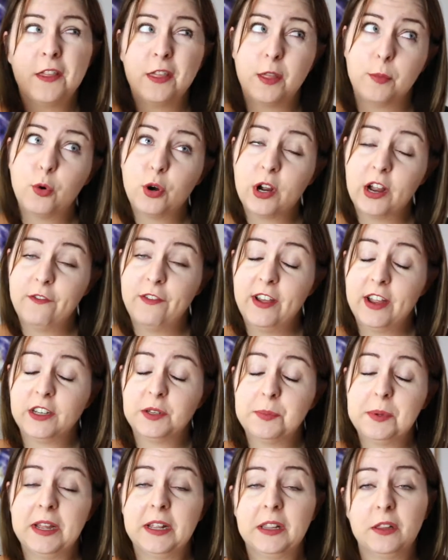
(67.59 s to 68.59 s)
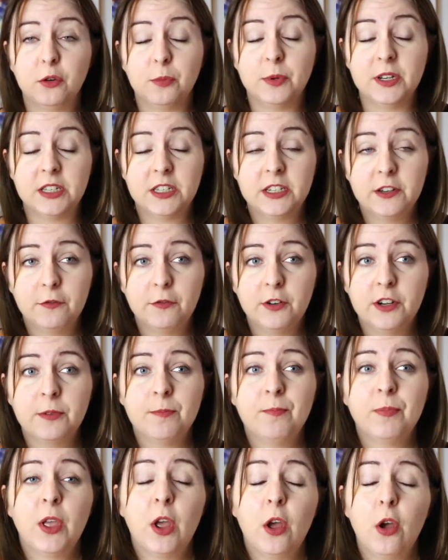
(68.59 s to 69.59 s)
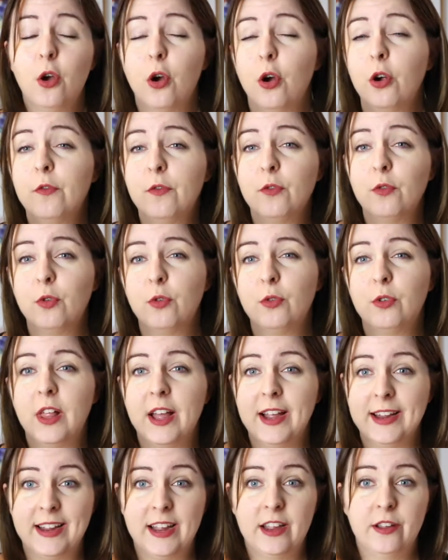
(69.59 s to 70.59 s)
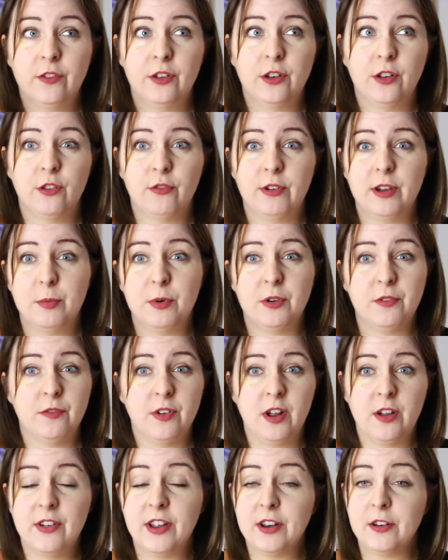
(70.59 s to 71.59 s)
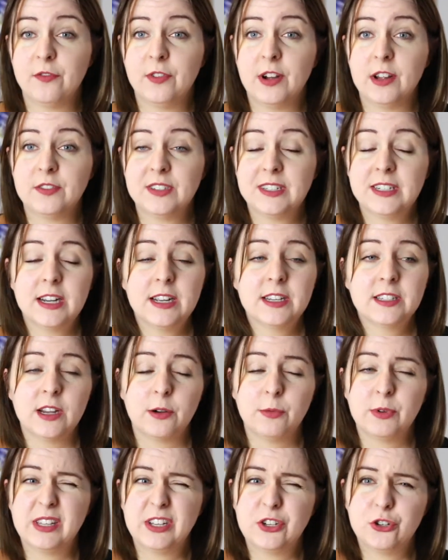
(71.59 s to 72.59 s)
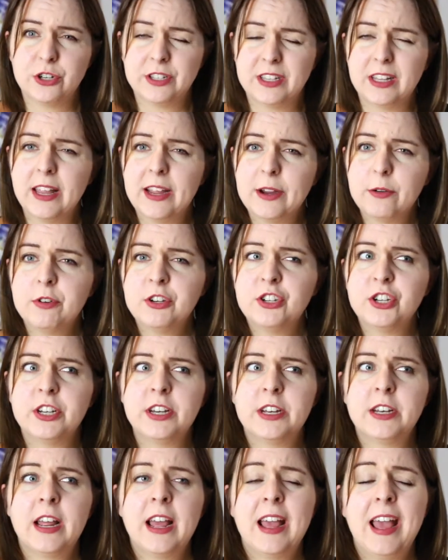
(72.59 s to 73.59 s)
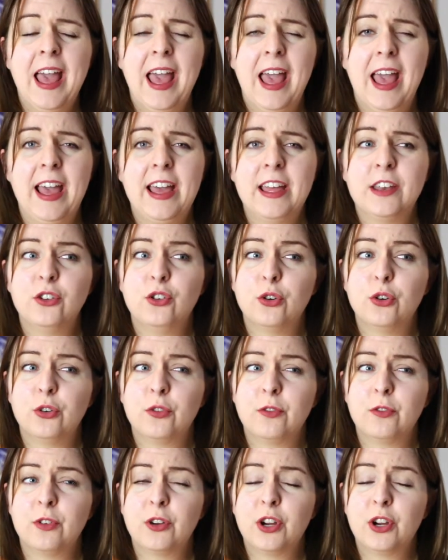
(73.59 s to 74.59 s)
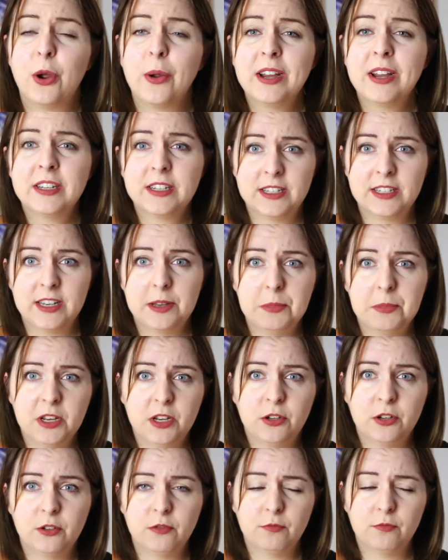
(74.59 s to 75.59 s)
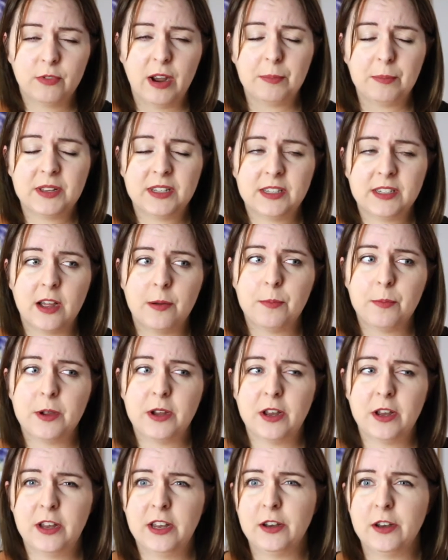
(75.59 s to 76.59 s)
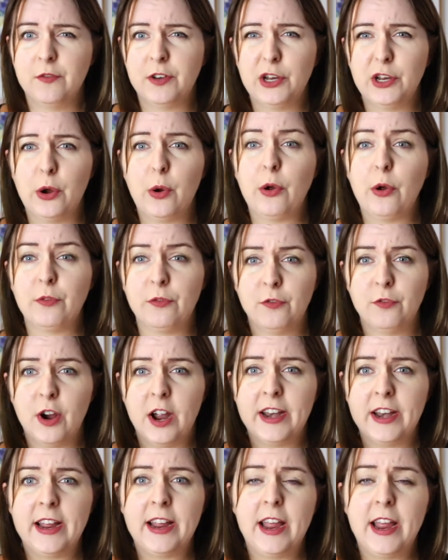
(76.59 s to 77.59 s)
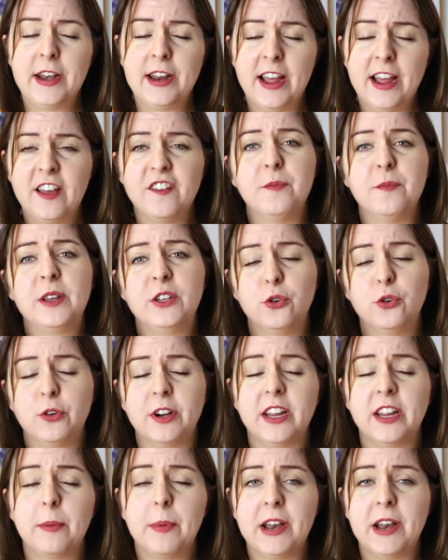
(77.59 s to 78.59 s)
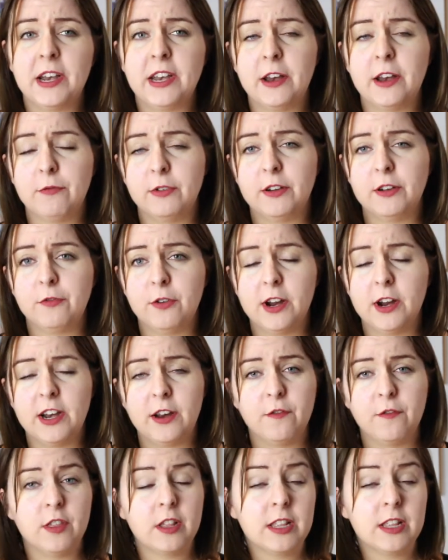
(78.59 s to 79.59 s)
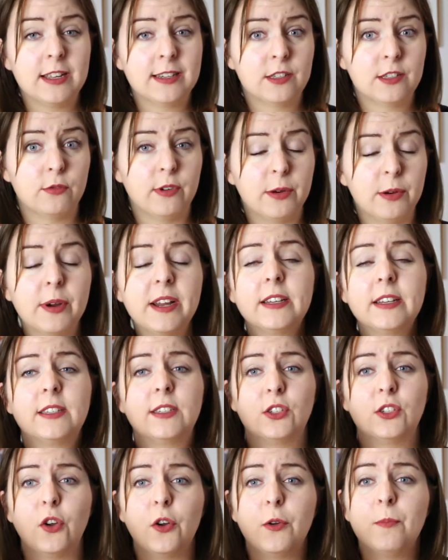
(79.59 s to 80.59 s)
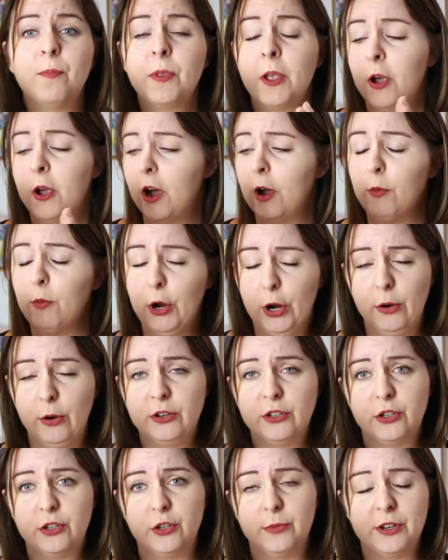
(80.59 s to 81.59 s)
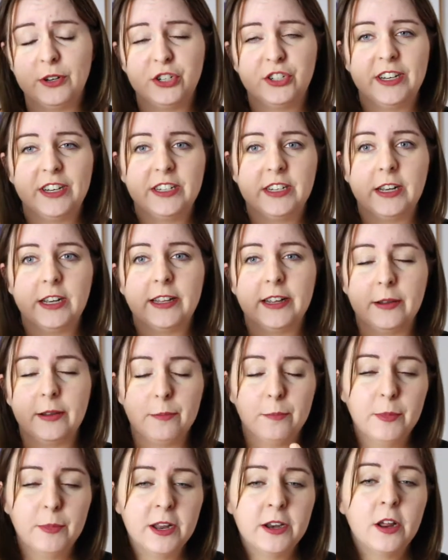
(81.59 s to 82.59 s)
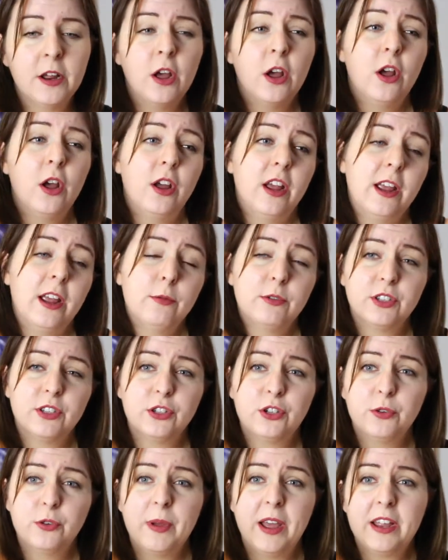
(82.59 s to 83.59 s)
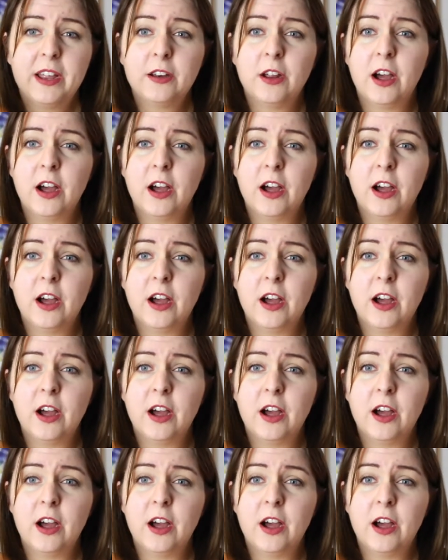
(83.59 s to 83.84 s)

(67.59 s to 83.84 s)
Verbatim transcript: The book I found to be a little bit different. Overall, I gave it three point five out of five stars. I really enjoyed the language in it, and you're going to see me wrap this up in a video on Friday, and I have been talking about it every Friday for the last three weeks, so I won't go into too much detail here, but it wasn't too bad.